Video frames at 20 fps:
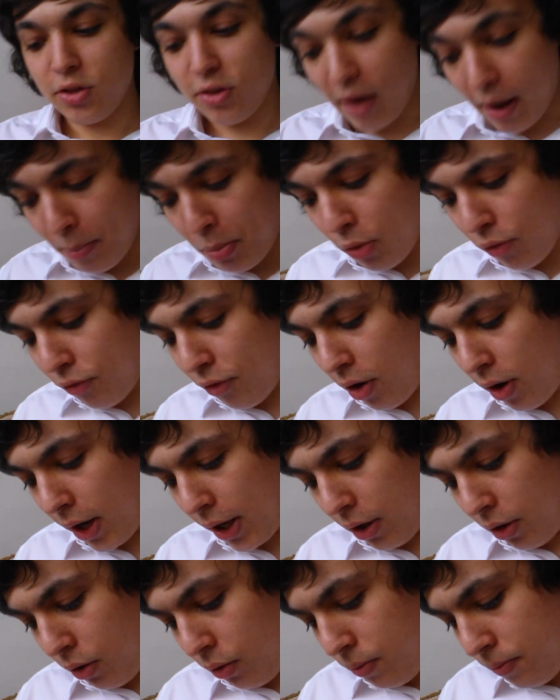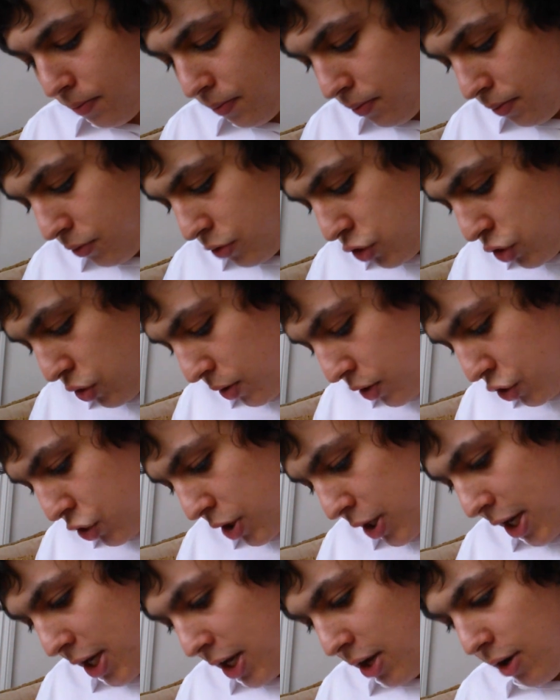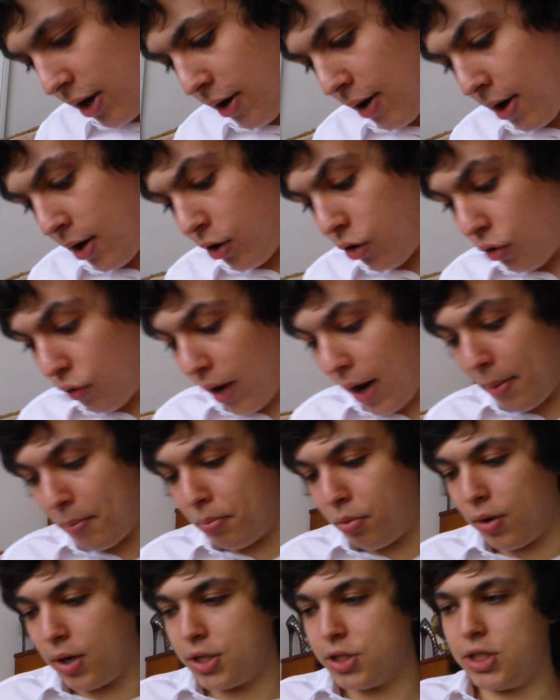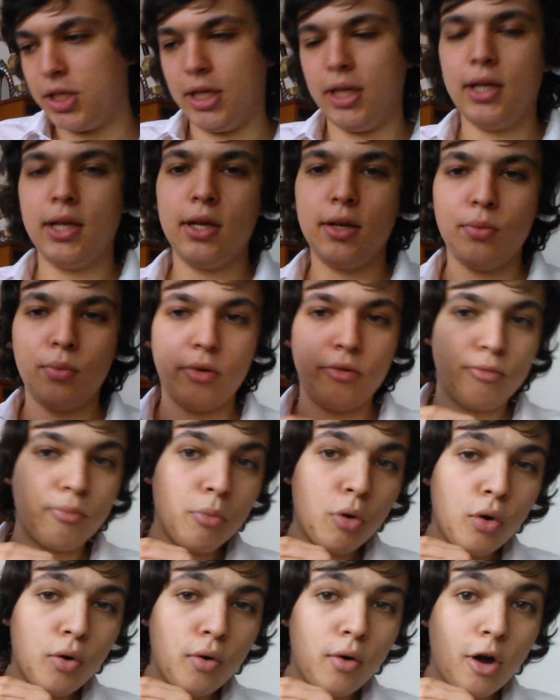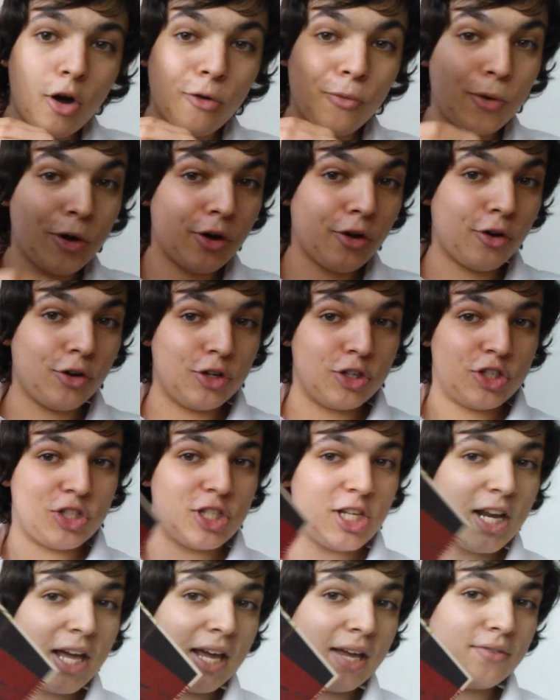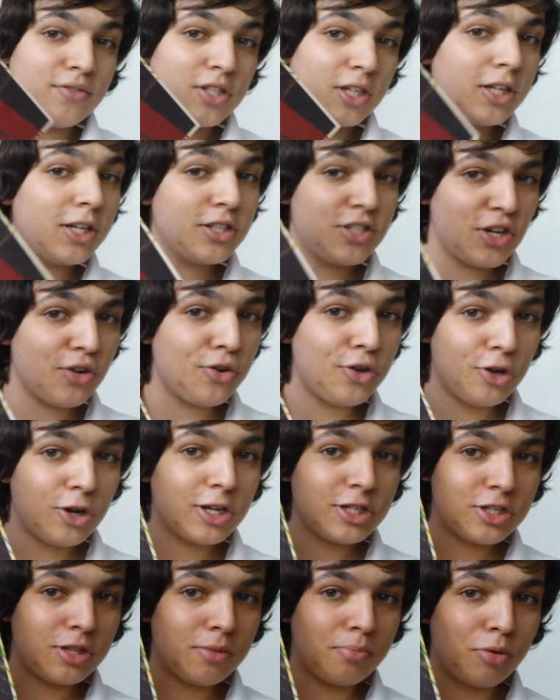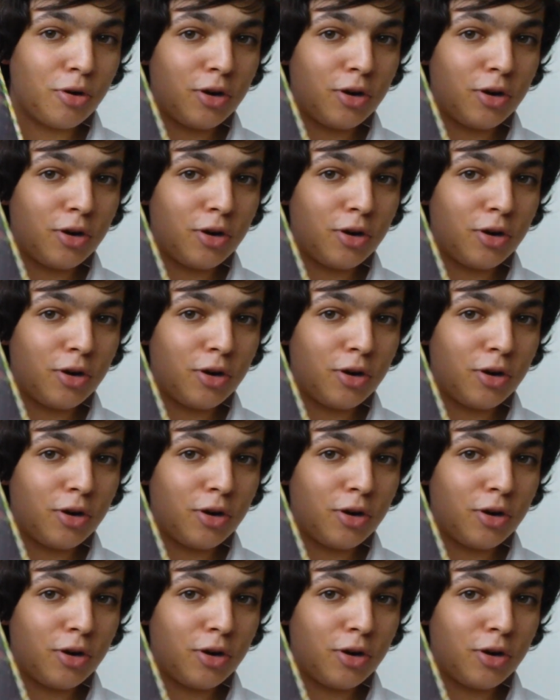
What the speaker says: Double vinyl, 280 gram pressing, with more artwork on the sleeves. I'm going to tell you guys the